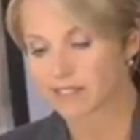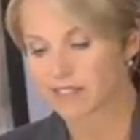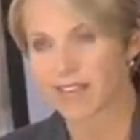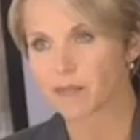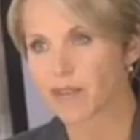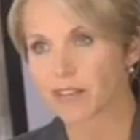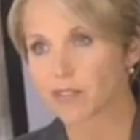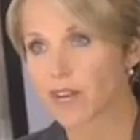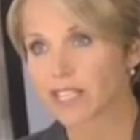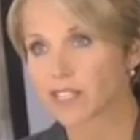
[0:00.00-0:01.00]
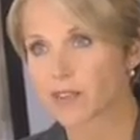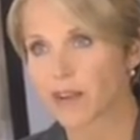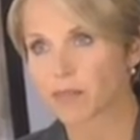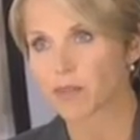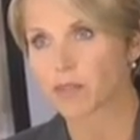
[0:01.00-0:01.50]
I'm not trying to
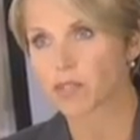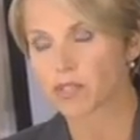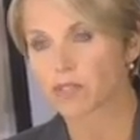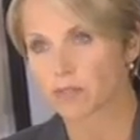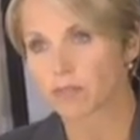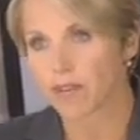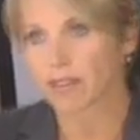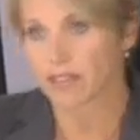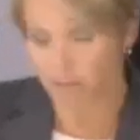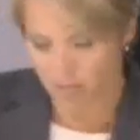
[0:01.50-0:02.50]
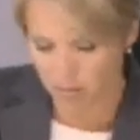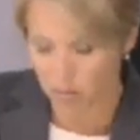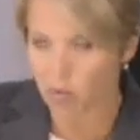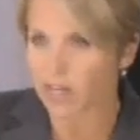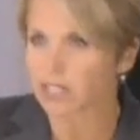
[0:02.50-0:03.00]
trap you. I think people
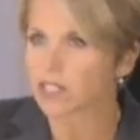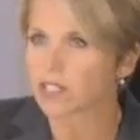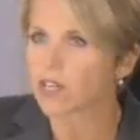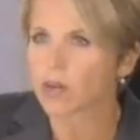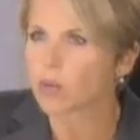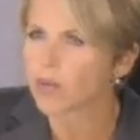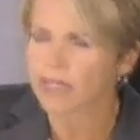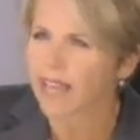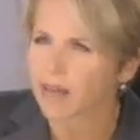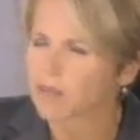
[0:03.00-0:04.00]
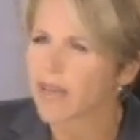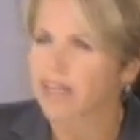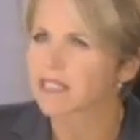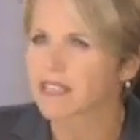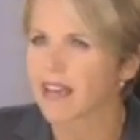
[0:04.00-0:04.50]
wanted to know what that meant
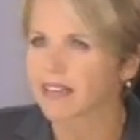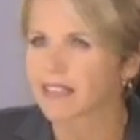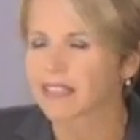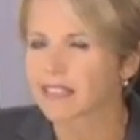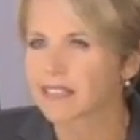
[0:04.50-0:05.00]
exactly.